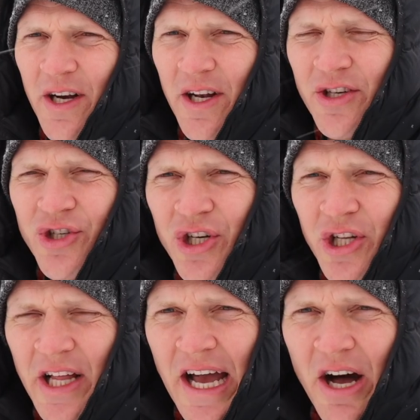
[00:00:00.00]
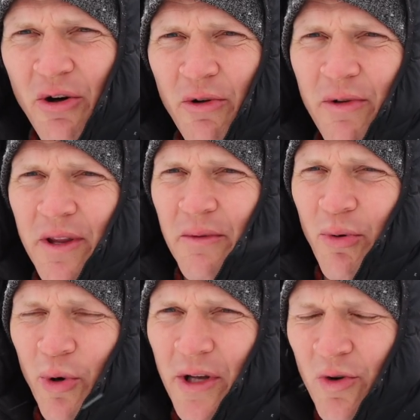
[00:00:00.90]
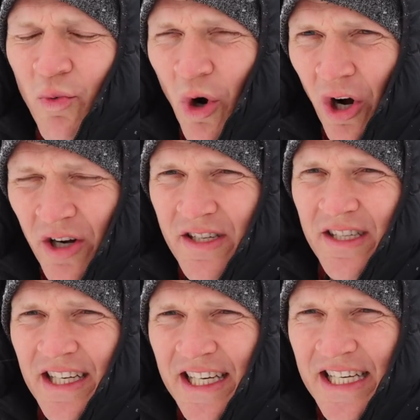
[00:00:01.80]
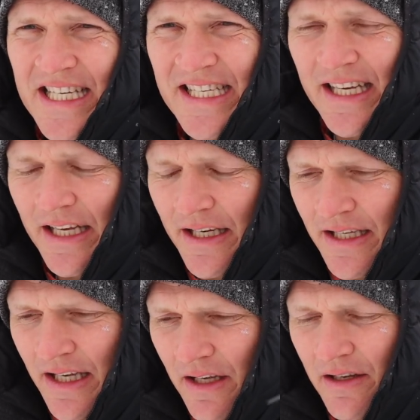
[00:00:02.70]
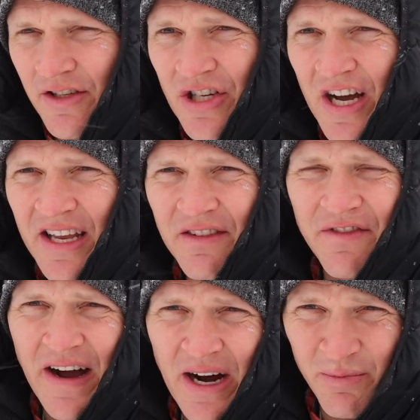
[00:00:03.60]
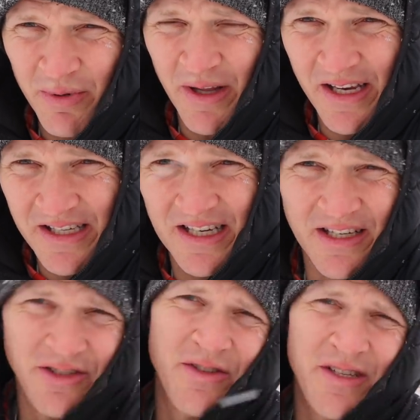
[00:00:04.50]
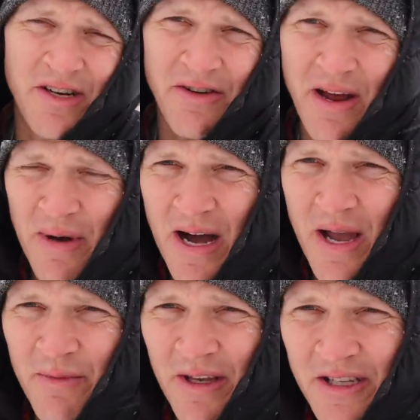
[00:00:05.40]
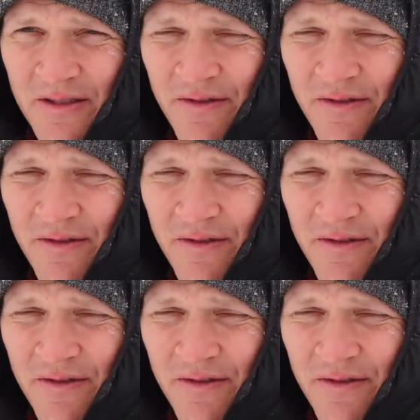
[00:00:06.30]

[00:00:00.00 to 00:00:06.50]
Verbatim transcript: a nutshell, how the boiler works is it is a giant fireplace. You can see it right behind me. It's a